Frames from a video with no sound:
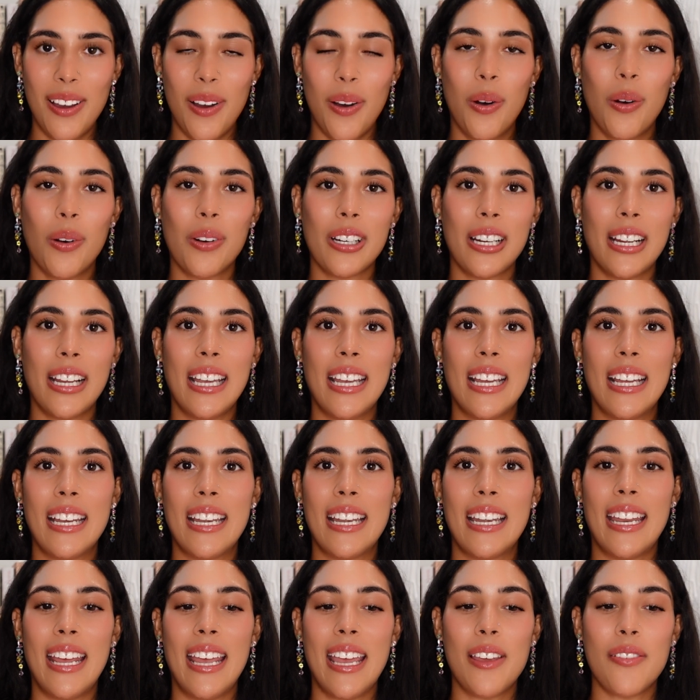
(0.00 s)
or
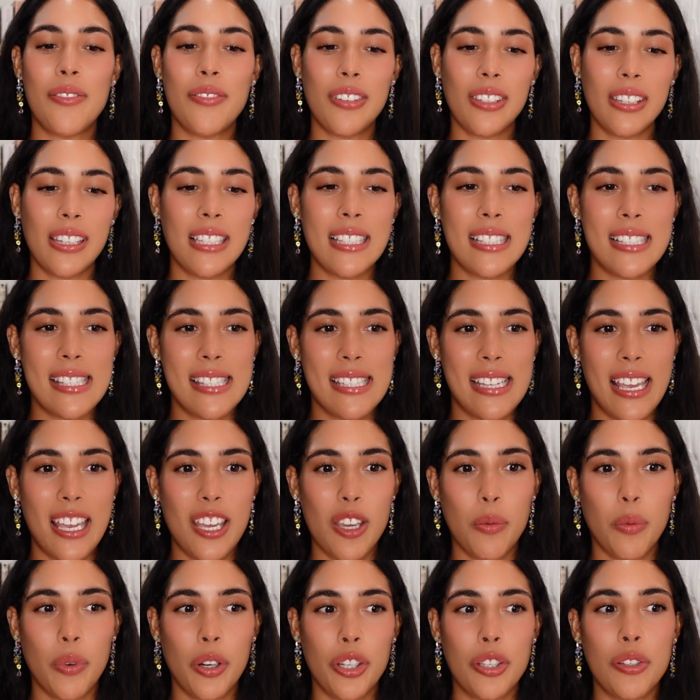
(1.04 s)
in a feeling
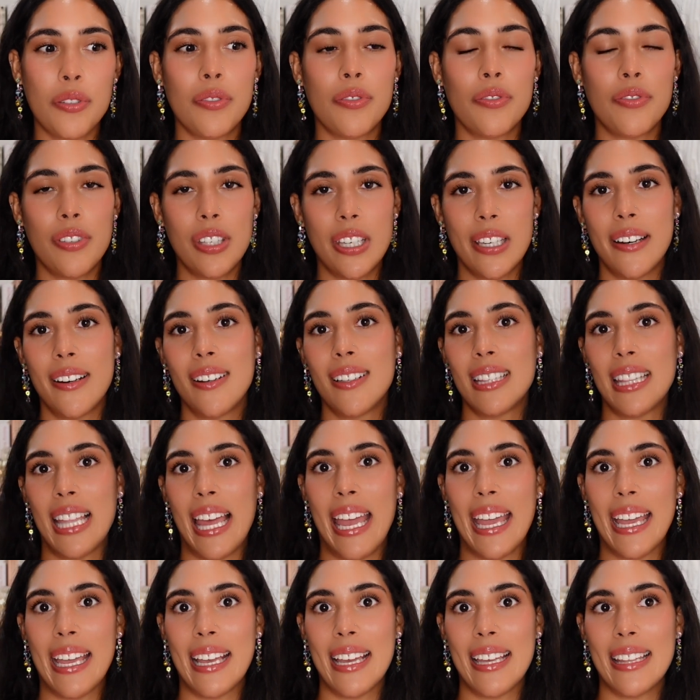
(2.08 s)
state where you feel
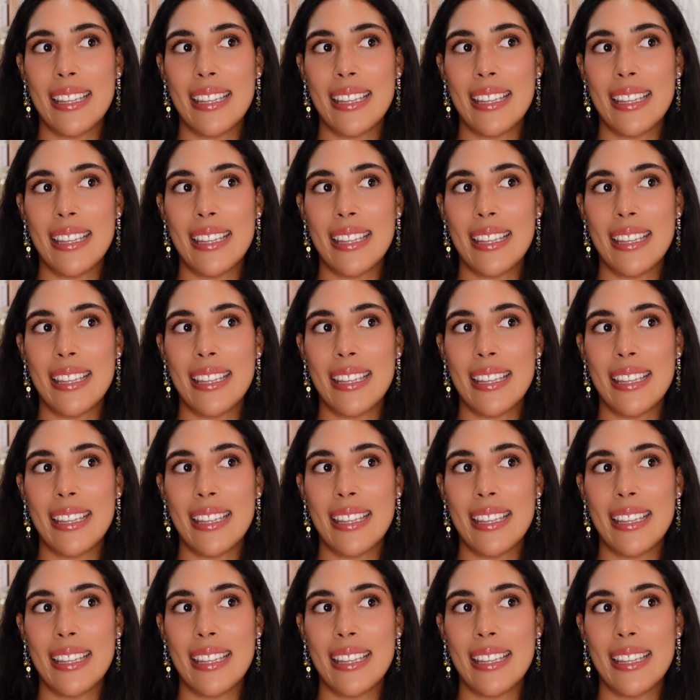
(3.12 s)
like